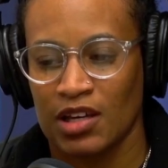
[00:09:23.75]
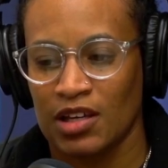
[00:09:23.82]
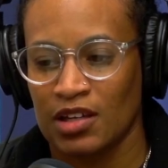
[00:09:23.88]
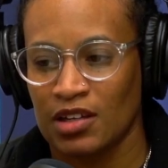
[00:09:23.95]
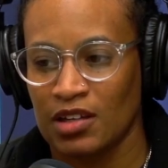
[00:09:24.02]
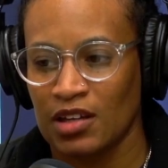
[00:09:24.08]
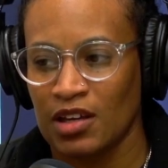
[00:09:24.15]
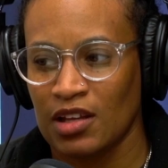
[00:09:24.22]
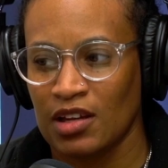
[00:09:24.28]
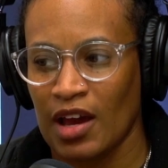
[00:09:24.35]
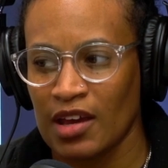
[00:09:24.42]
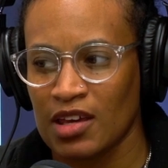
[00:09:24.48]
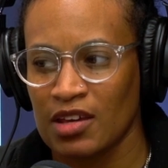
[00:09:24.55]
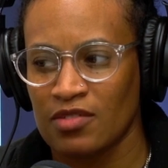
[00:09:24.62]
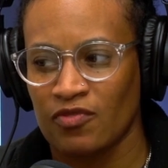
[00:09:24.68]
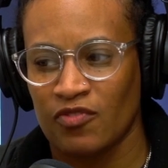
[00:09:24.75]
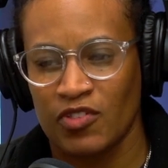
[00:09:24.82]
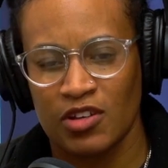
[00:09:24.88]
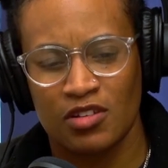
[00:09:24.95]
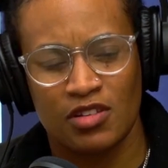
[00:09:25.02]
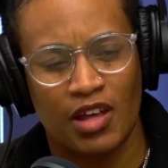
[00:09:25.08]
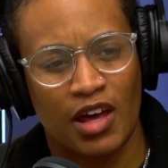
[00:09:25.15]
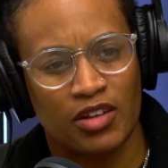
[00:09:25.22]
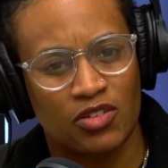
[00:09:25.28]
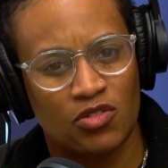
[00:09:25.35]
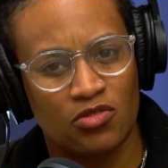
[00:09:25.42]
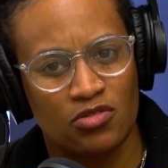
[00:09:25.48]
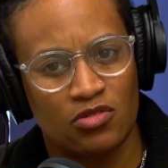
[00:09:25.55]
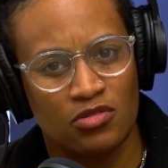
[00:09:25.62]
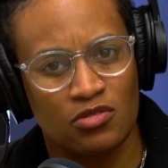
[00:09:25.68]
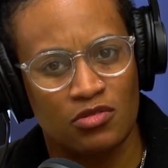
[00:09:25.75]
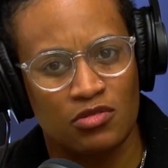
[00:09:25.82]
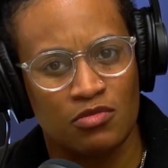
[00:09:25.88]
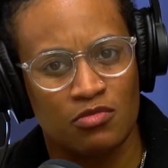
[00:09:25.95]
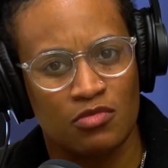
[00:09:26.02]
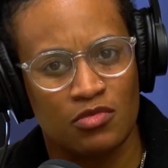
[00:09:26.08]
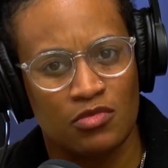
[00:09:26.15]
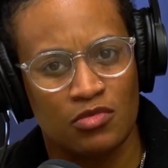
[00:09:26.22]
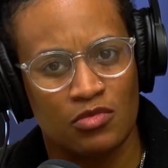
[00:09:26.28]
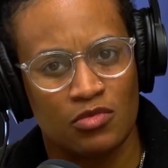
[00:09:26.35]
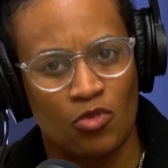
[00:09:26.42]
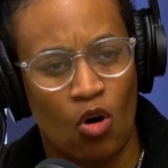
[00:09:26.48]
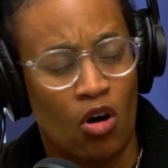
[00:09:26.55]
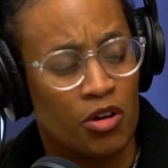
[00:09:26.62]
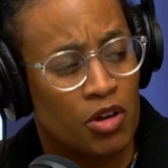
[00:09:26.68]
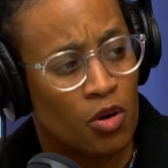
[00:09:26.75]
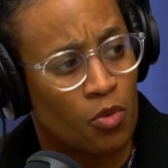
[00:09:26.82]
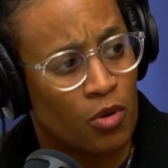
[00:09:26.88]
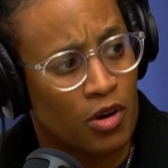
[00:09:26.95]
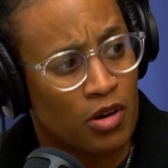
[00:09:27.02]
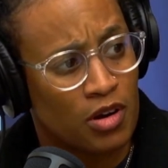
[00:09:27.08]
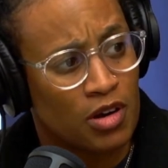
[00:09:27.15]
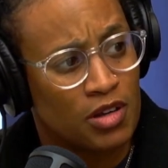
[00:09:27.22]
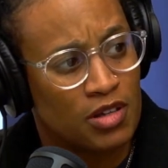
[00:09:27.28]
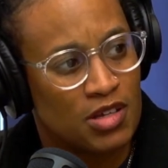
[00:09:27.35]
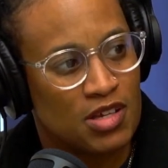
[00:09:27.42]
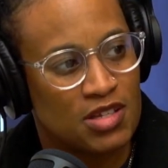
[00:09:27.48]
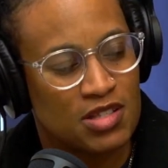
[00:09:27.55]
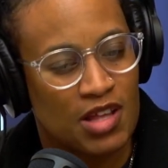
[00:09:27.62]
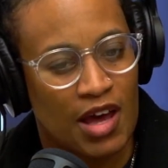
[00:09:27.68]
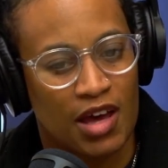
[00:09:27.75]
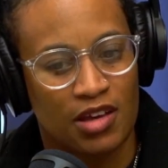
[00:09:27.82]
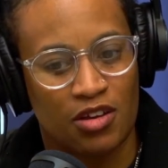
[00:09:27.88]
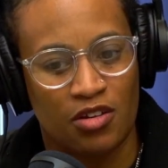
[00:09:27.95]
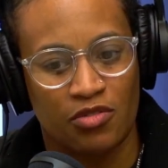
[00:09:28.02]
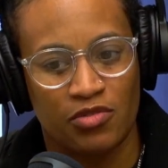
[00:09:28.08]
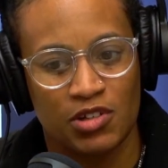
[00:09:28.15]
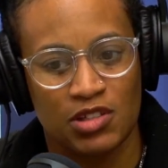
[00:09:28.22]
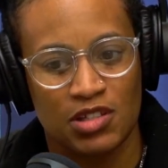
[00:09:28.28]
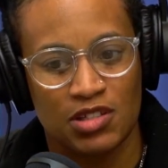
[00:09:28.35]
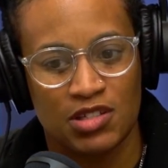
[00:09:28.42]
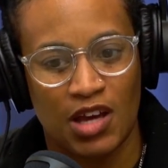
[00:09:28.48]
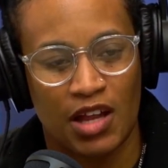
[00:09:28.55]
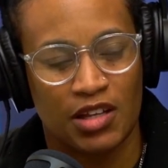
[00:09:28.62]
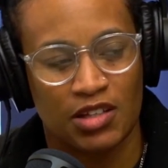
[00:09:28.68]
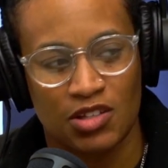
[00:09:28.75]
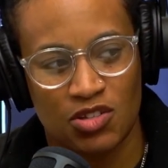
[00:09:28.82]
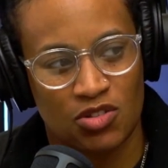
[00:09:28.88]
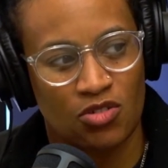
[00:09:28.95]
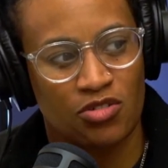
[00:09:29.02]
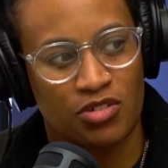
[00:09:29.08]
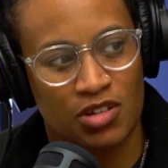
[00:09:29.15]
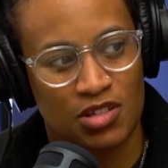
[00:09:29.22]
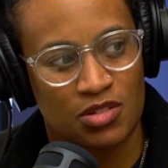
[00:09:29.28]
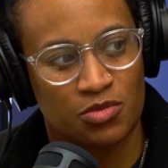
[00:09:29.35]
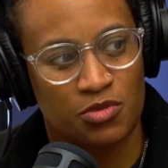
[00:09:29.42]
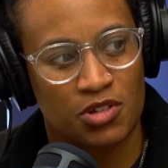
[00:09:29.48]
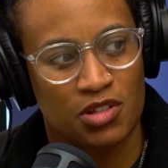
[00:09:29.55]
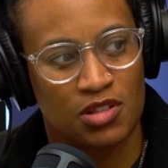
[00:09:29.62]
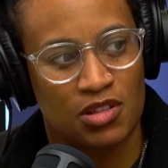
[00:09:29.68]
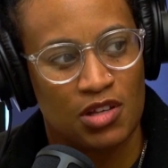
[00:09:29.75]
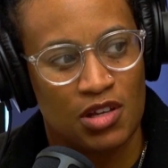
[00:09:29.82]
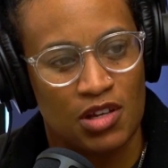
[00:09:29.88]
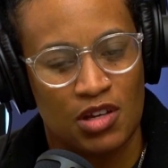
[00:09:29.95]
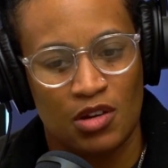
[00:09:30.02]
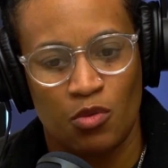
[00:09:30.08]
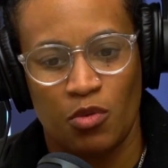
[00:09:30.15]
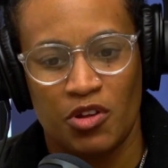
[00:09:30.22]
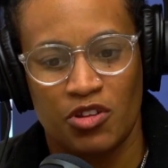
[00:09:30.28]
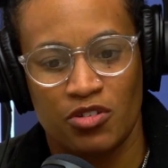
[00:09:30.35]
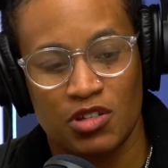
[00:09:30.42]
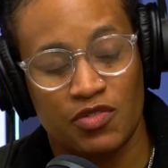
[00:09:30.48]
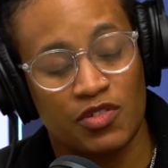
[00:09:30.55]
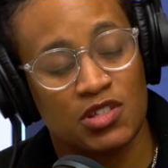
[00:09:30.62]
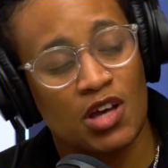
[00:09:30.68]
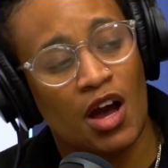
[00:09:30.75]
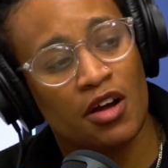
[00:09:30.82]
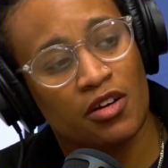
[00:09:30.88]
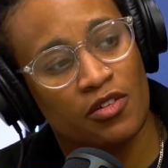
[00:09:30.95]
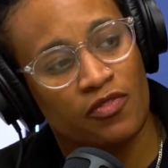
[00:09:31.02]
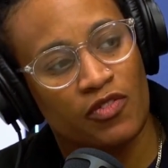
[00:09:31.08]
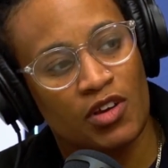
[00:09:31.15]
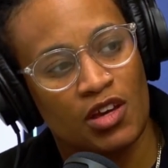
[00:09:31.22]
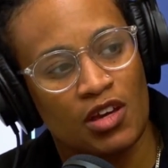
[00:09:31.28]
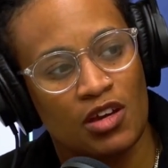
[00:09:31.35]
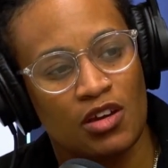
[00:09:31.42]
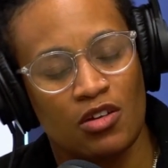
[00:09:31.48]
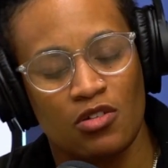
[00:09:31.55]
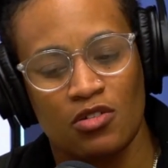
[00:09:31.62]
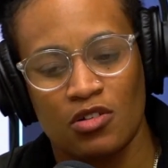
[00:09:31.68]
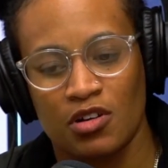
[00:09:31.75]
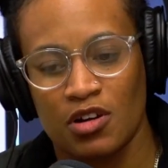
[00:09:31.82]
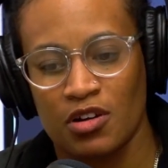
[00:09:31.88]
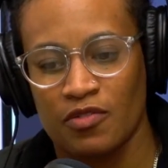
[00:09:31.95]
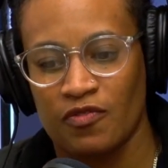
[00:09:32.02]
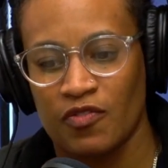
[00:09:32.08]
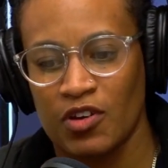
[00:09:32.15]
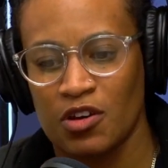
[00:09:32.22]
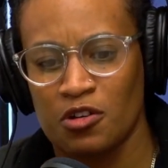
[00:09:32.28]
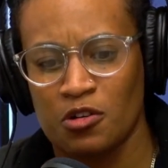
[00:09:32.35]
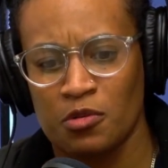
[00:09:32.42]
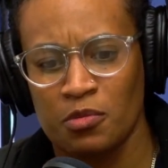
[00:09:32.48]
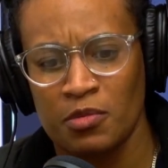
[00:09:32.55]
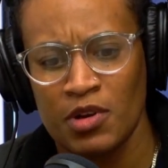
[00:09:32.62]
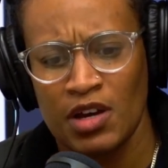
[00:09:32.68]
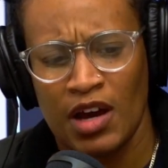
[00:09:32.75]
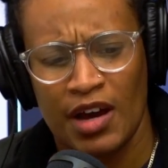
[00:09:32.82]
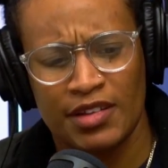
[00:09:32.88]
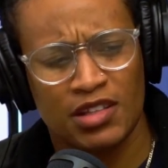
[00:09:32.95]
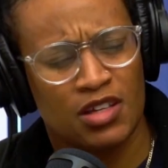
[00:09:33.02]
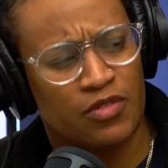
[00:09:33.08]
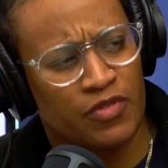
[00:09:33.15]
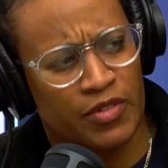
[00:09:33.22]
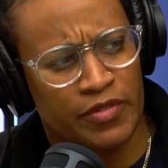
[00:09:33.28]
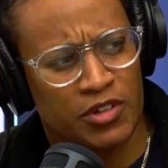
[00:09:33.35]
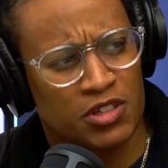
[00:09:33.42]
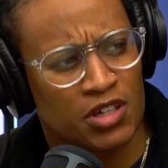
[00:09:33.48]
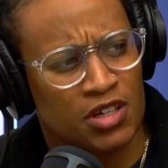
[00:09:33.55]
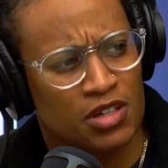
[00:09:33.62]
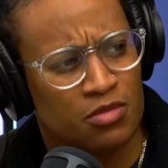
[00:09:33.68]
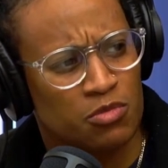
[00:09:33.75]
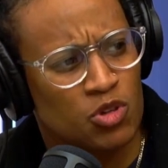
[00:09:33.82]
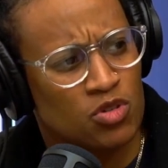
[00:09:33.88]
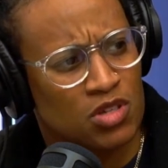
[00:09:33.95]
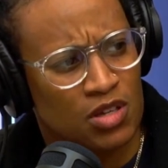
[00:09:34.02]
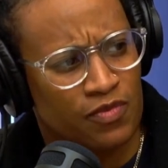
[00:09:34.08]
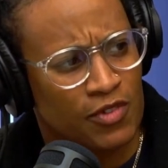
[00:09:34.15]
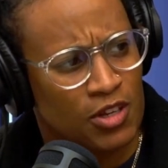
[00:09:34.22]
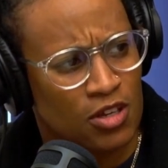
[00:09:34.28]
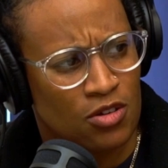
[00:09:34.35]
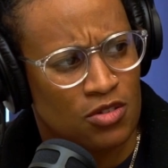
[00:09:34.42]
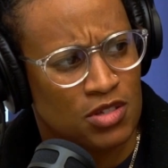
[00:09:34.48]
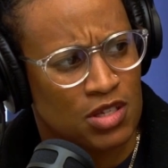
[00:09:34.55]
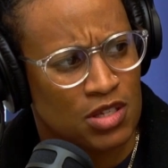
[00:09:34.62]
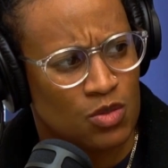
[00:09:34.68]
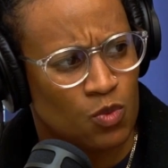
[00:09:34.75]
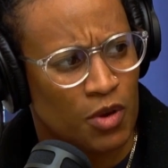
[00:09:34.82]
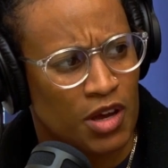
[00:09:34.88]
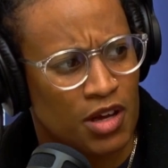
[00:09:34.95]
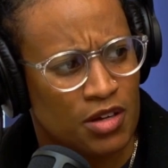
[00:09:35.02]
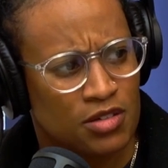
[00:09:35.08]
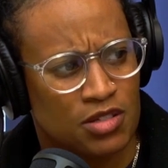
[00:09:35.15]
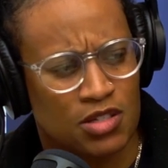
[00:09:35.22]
And I can feel that through all your work, is that you're really telling stories with, whether it's photography or film. I think you've even done music videos as well.